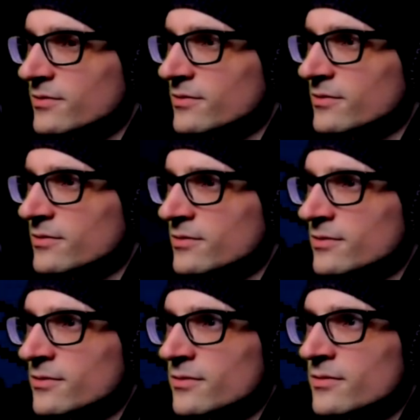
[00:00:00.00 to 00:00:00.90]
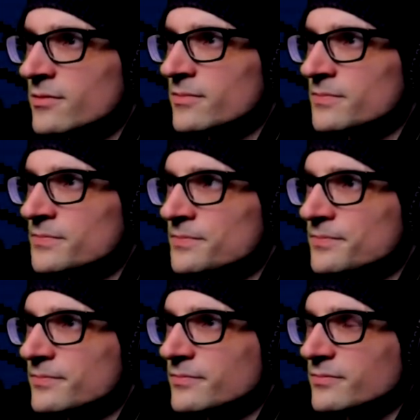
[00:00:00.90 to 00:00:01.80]

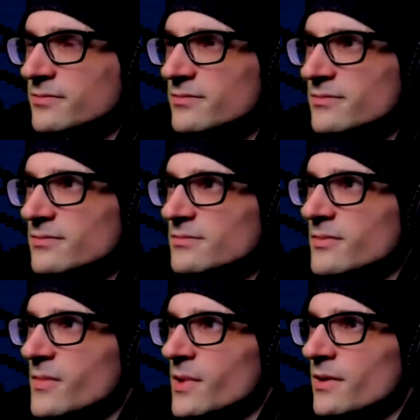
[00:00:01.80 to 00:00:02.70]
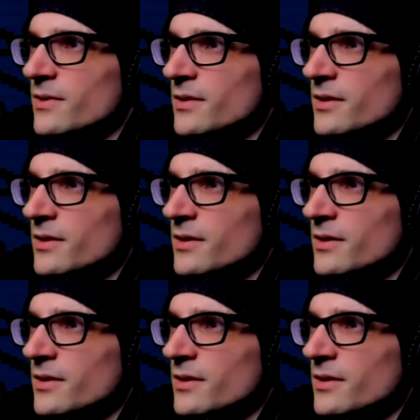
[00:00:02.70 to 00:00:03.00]
[no speech]